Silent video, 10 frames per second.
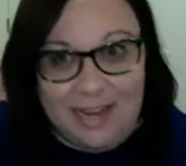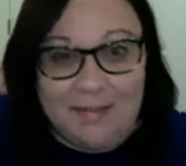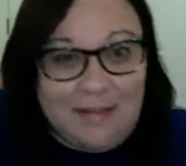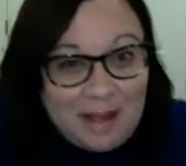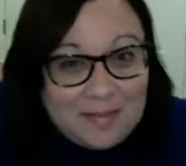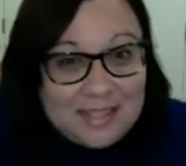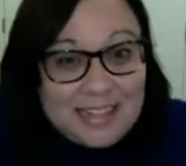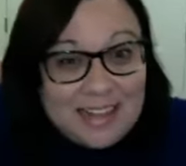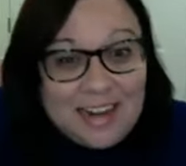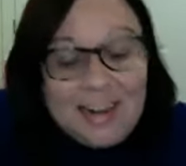I'm, I'm
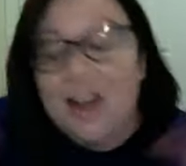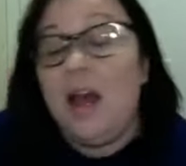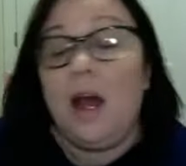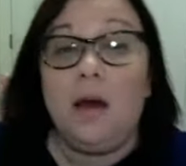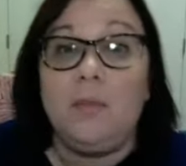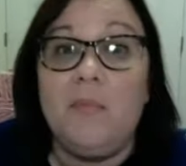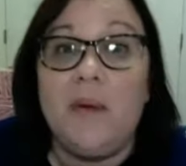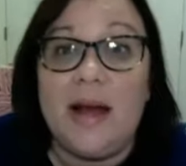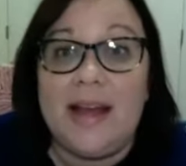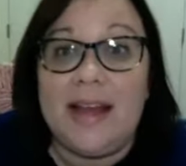still here.
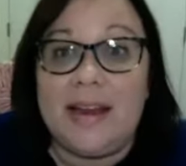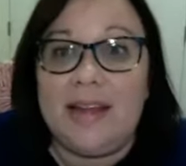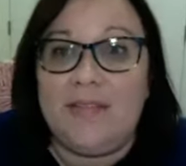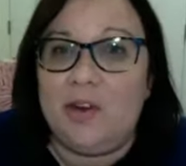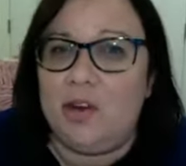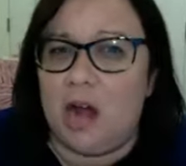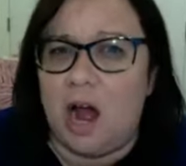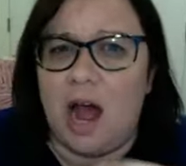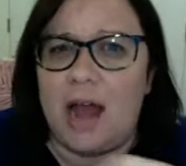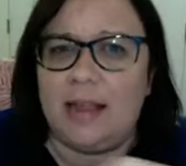But if you're
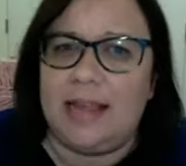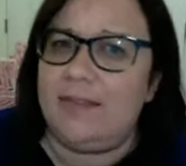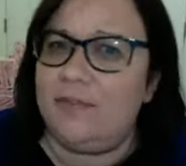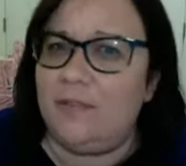not, like, if